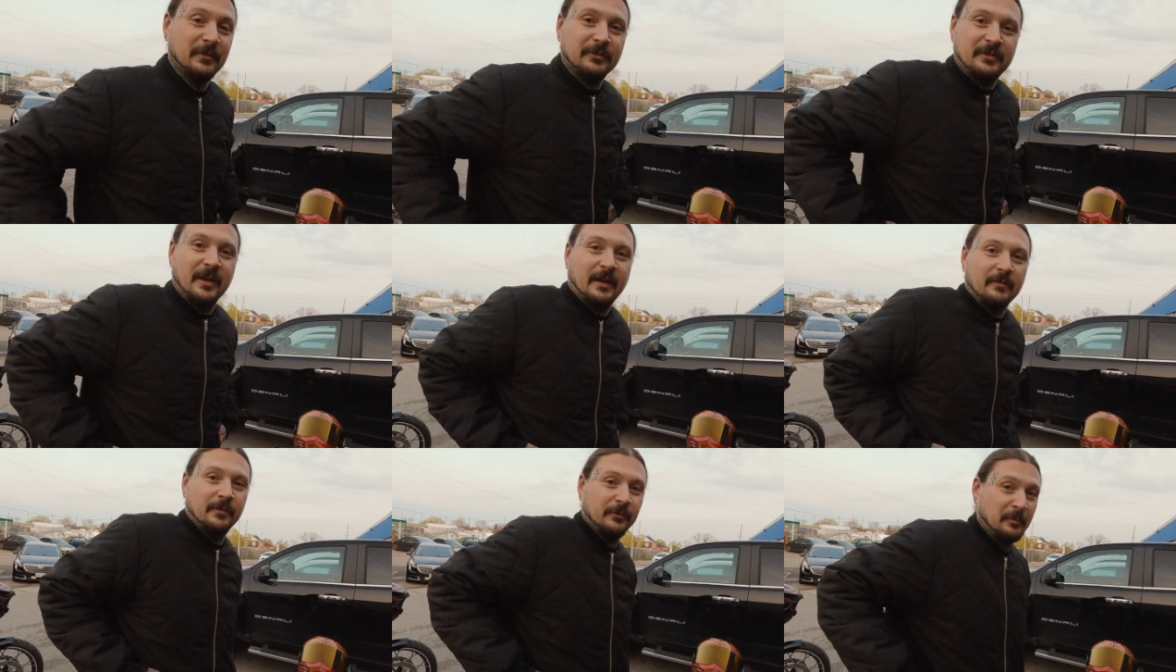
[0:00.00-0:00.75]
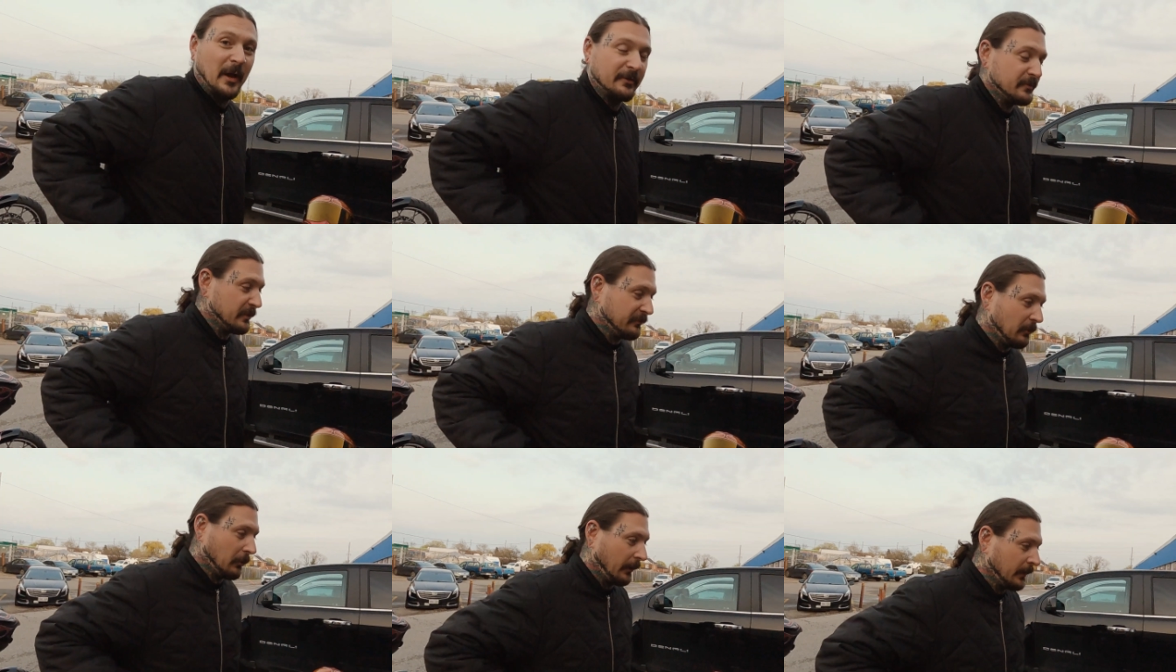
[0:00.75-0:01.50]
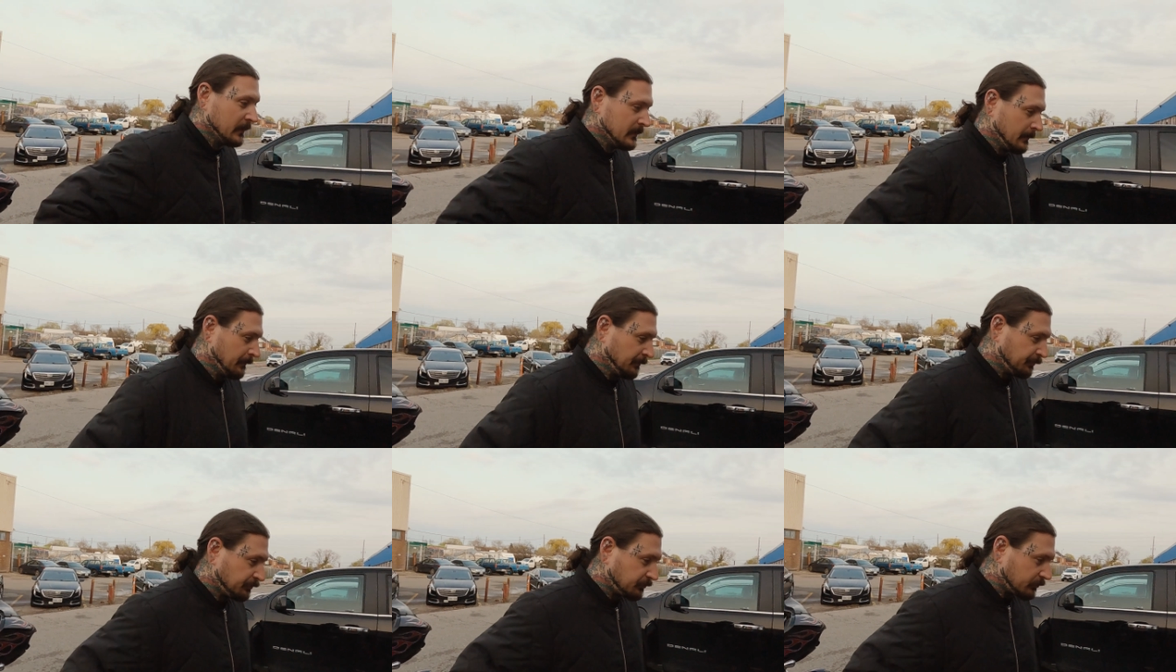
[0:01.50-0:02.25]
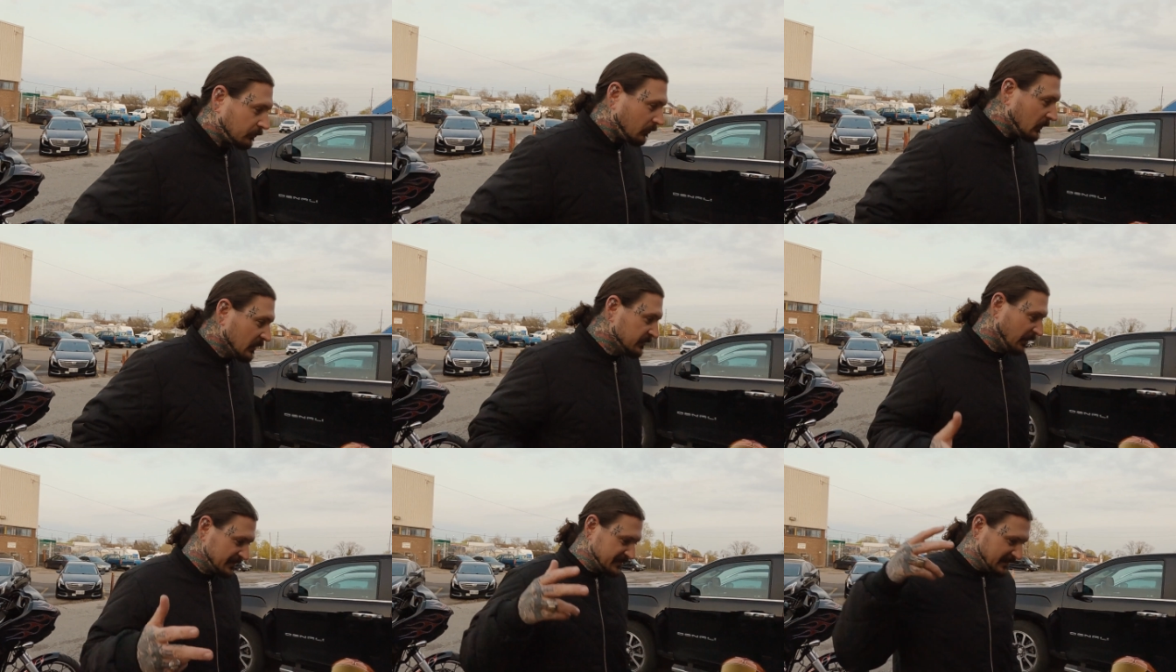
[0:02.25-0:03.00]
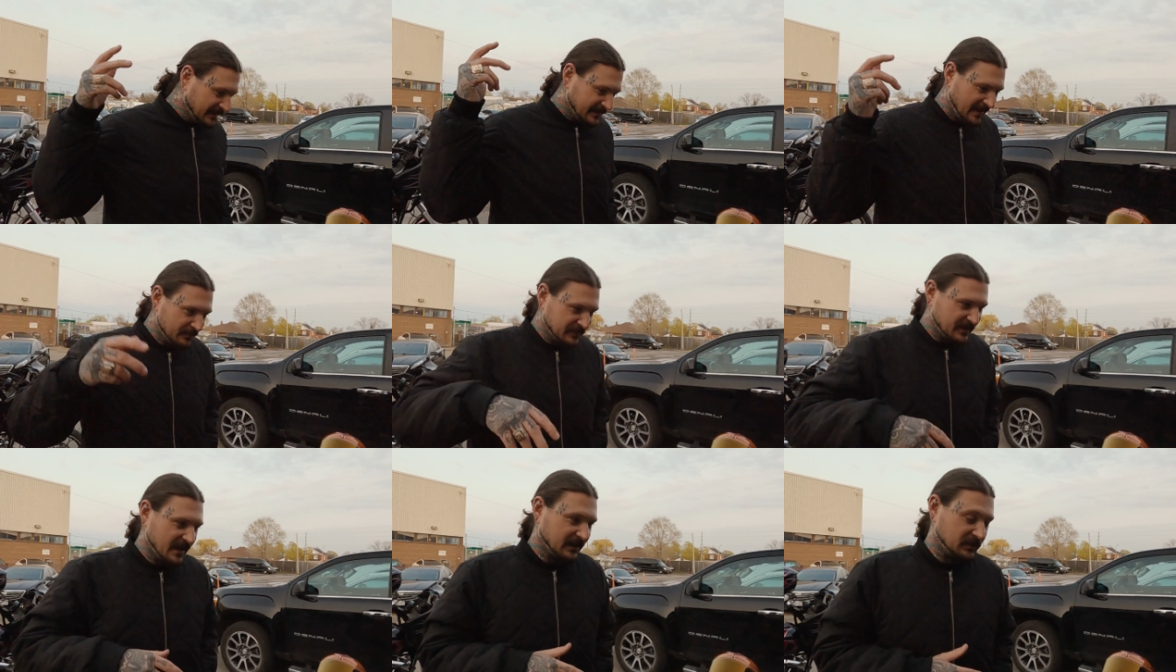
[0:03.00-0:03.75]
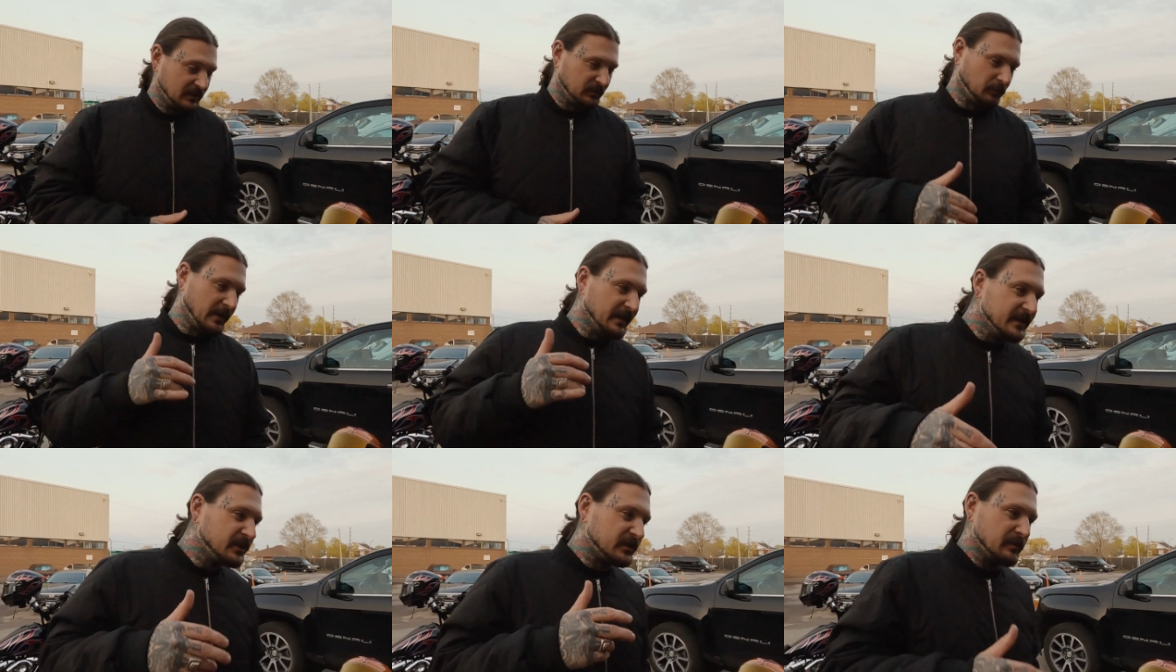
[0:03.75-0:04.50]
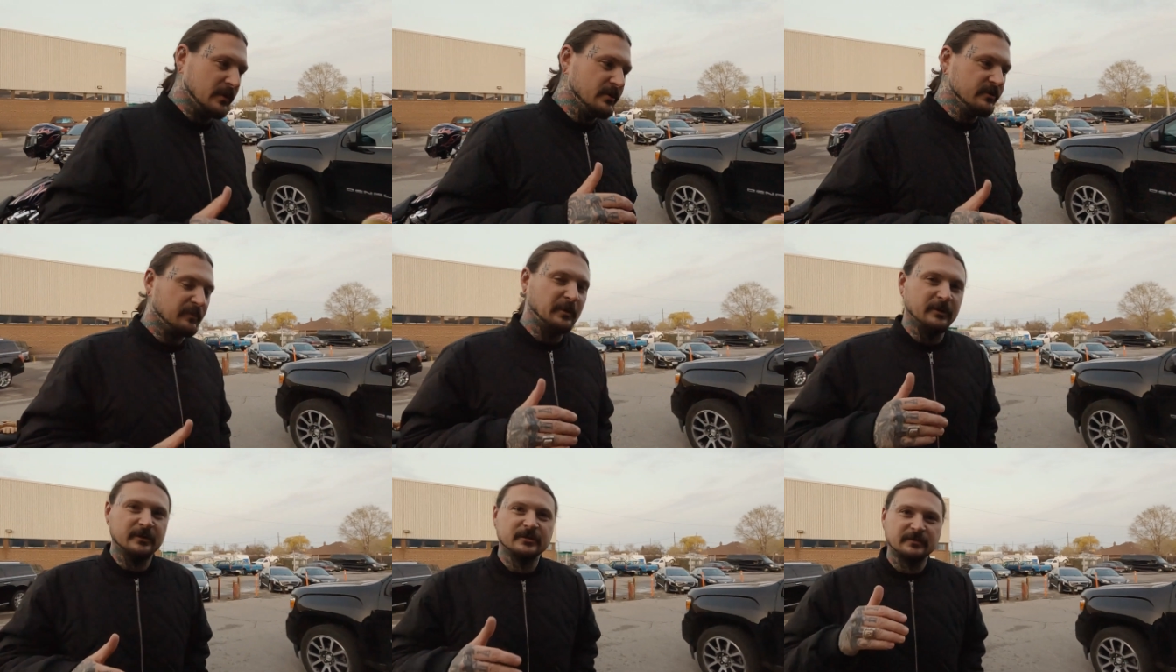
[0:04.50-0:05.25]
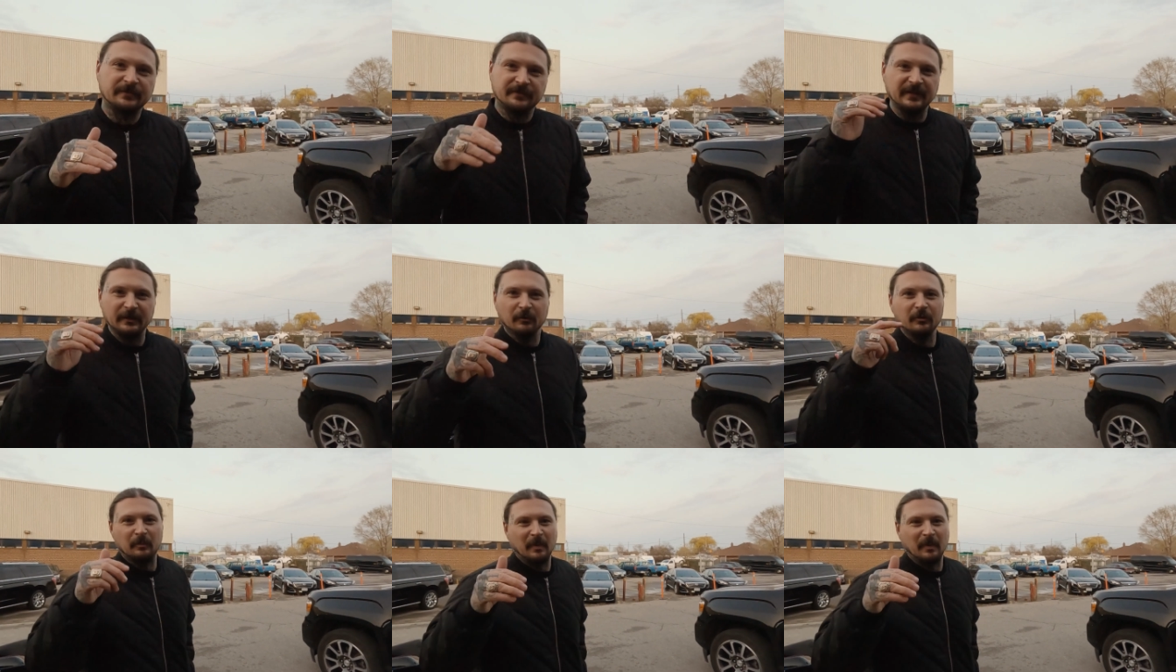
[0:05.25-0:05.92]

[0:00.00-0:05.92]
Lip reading: feels sick. It feels better than before. It's honestly, like Dan was saying, it's really smooth, but you can just feel